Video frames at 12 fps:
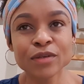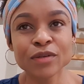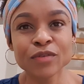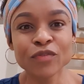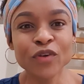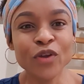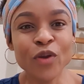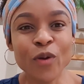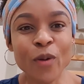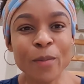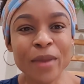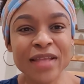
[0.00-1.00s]
for your
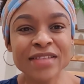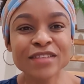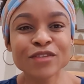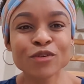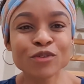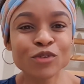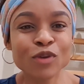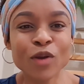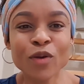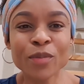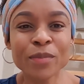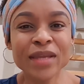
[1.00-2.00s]
comments, those who are
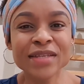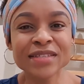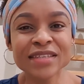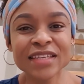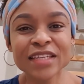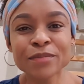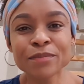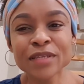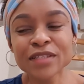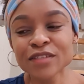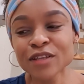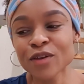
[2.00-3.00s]
commenting, it
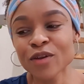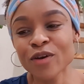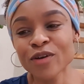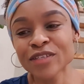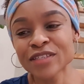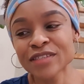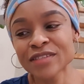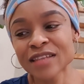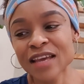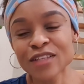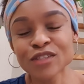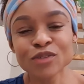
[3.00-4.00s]
means a lot. It's
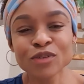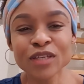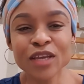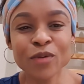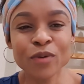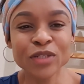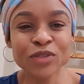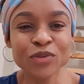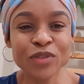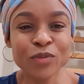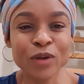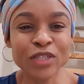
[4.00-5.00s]
nice to hear what
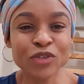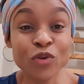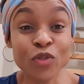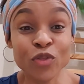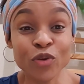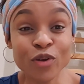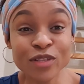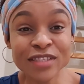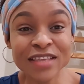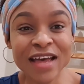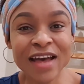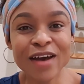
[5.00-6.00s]
your thoughts
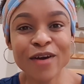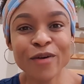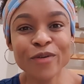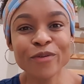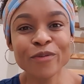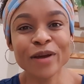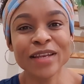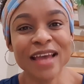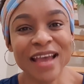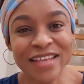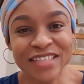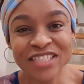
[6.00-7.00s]
are on what
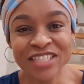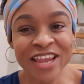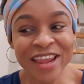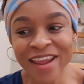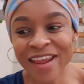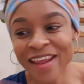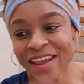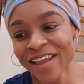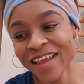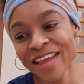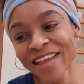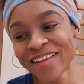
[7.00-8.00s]
I share.
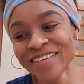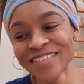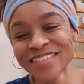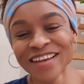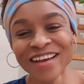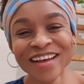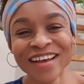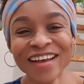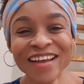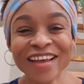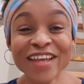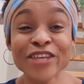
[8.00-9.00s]
And
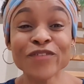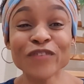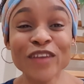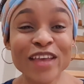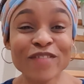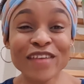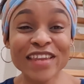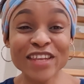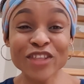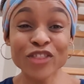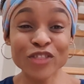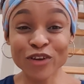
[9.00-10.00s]
if you have
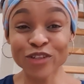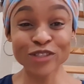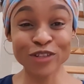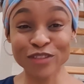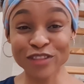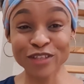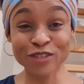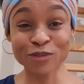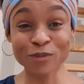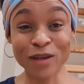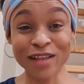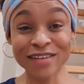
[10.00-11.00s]
any thoughts on this
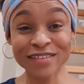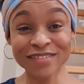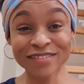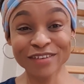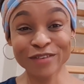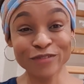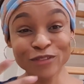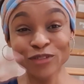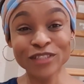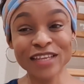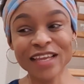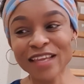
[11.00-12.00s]
one of
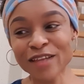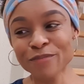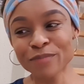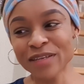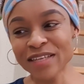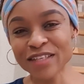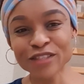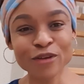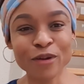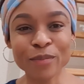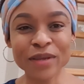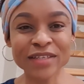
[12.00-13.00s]
today, please
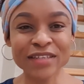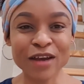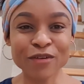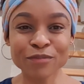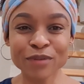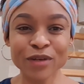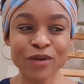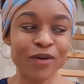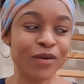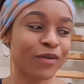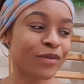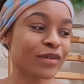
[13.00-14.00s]
comment down
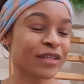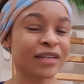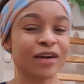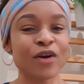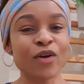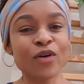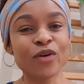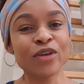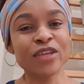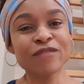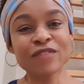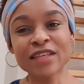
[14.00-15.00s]
below. Or
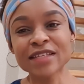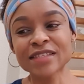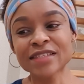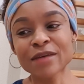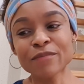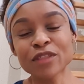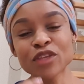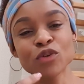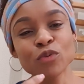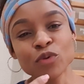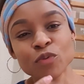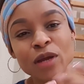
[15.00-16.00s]
if there's something you
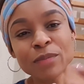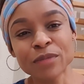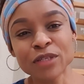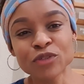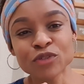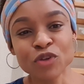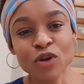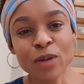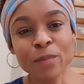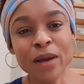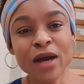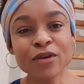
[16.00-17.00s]
would want me to talk
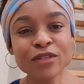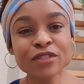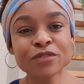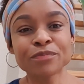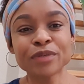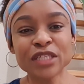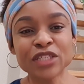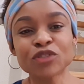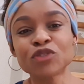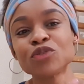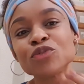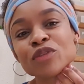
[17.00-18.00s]
about, please
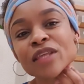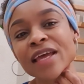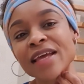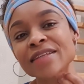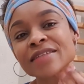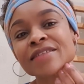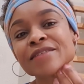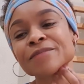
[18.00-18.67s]
do that.